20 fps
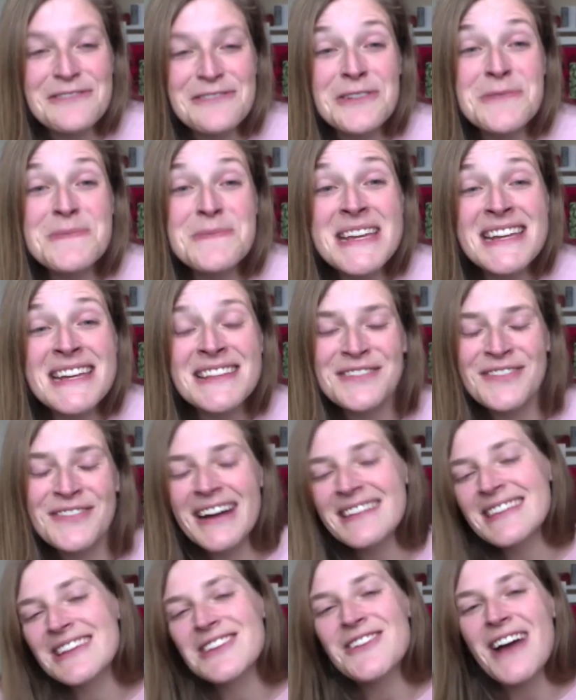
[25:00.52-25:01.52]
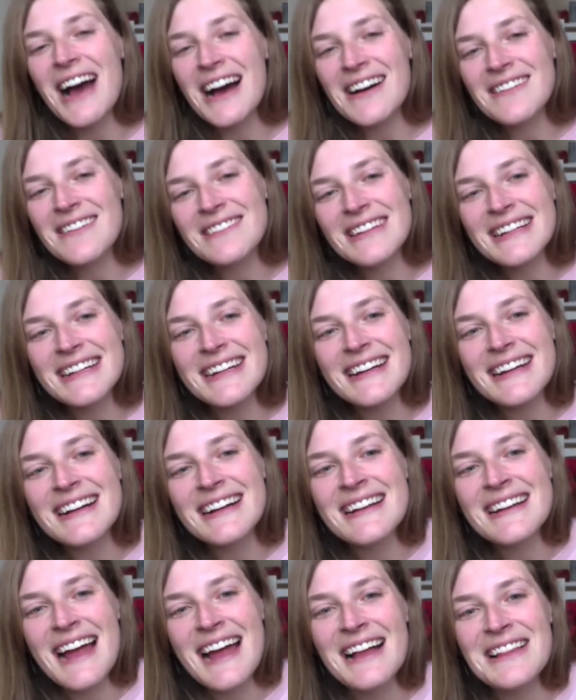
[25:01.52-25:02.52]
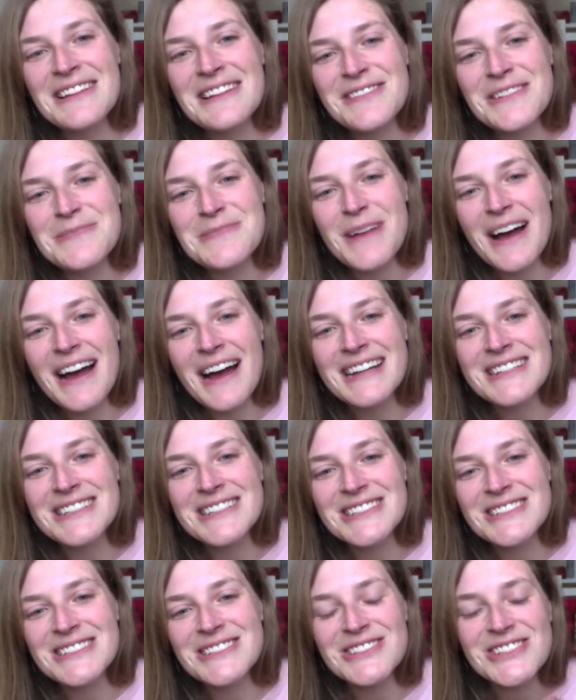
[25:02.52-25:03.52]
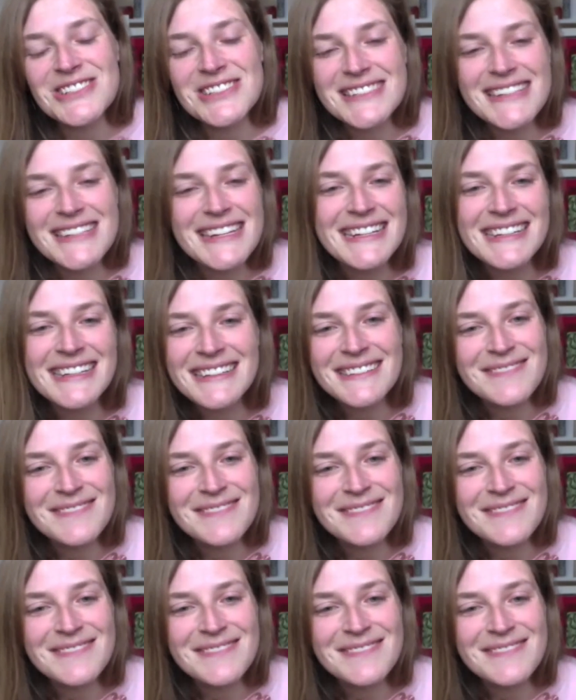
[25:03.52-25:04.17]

for me, the fact that you have like an elephant behind you, just like